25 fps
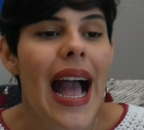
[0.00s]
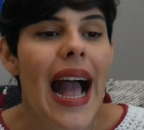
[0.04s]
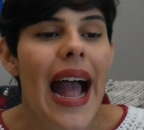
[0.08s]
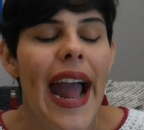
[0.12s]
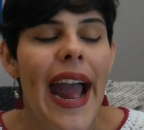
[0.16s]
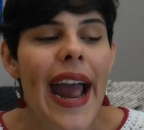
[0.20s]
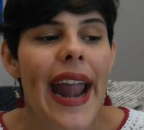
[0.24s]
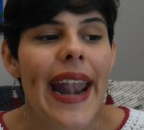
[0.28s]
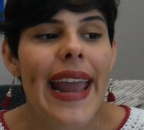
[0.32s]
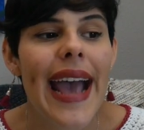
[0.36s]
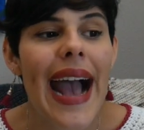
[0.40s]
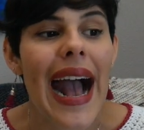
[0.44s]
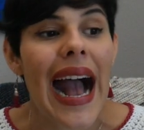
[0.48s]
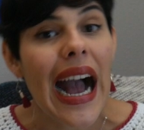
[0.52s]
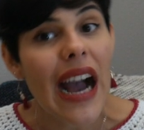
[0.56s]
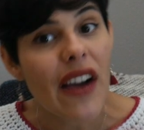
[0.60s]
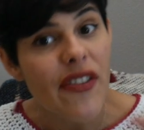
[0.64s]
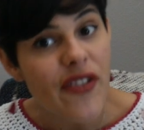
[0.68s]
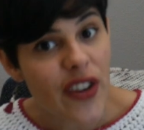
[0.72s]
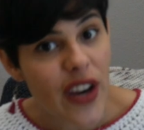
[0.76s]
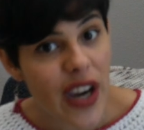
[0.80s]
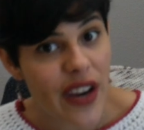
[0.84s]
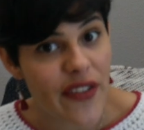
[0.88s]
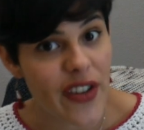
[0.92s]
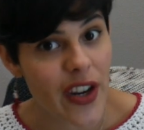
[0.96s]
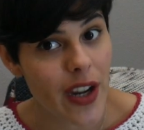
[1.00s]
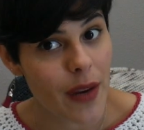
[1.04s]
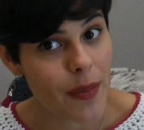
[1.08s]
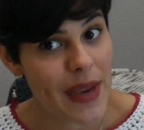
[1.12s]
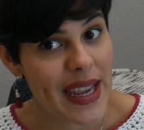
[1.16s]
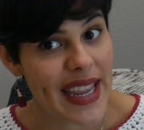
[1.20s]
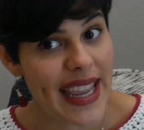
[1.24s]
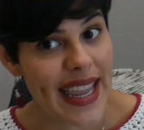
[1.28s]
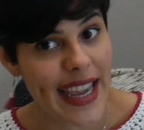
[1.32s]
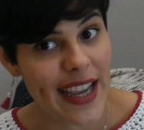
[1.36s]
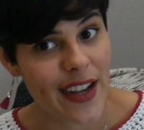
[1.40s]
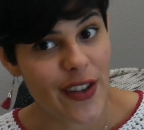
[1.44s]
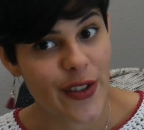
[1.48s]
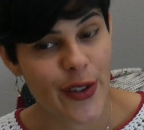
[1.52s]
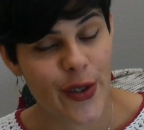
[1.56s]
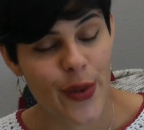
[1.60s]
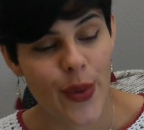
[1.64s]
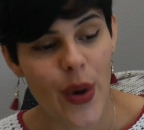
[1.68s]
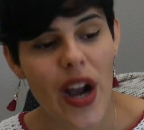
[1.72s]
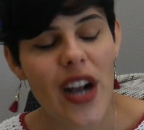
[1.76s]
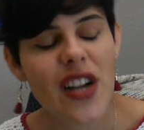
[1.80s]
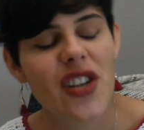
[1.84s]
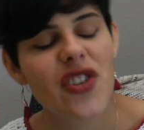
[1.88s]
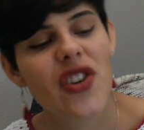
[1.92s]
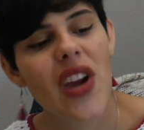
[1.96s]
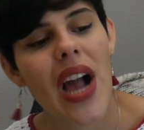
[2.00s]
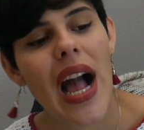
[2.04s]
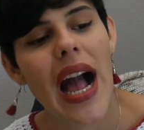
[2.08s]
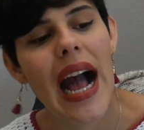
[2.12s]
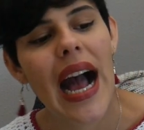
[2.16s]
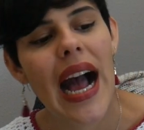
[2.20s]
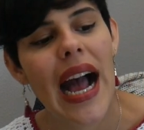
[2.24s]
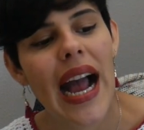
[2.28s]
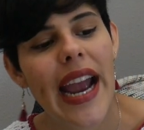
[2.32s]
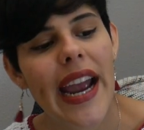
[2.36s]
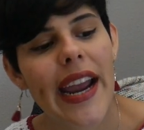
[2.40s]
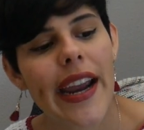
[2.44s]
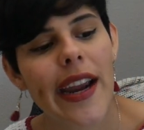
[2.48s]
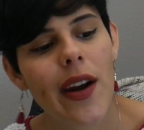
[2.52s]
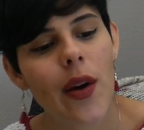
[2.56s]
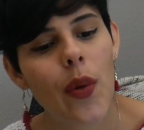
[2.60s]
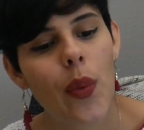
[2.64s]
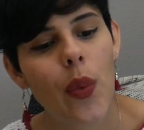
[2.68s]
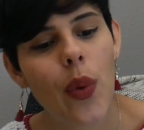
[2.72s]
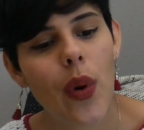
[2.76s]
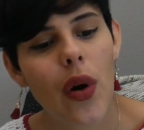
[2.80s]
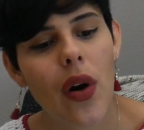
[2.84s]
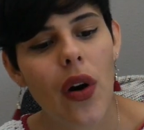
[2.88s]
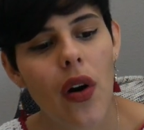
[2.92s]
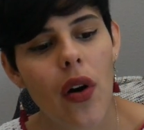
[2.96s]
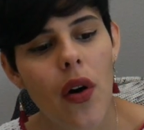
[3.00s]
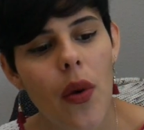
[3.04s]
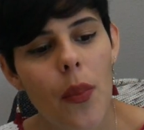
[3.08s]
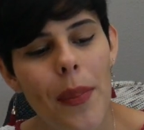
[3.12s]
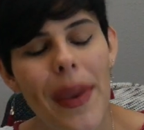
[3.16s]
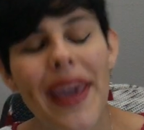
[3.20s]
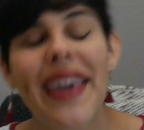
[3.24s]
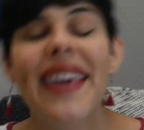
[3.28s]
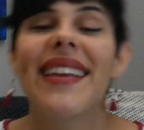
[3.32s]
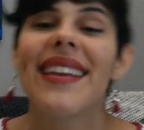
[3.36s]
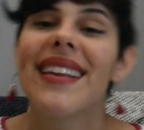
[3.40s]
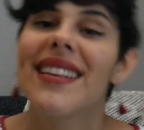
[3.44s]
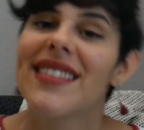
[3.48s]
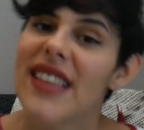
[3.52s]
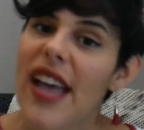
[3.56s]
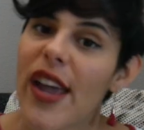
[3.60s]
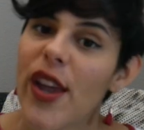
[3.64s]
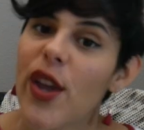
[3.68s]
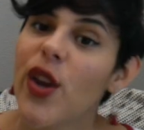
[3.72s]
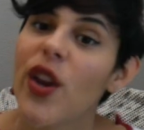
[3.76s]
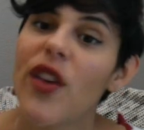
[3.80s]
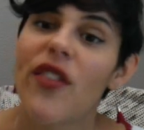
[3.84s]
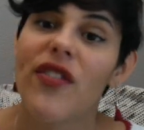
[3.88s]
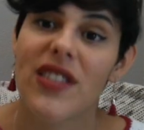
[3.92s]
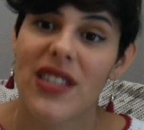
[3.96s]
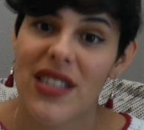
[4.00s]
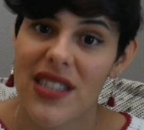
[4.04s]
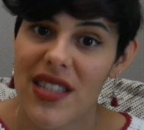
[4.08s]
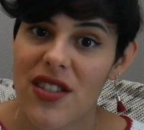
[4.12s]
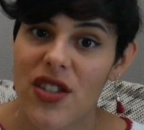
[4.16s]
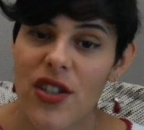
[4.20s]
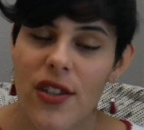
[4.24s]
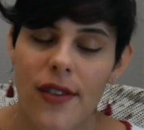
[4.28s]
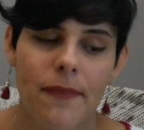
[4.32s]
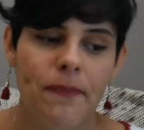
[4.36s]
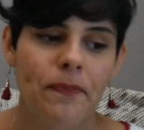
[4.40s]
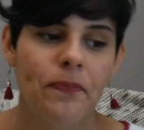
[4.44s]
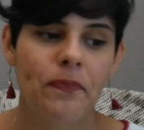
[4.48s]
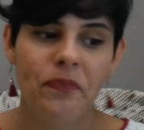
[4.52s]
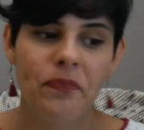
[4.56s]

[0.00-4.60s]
And after I've done my gauge swatch, I will make an executive decision.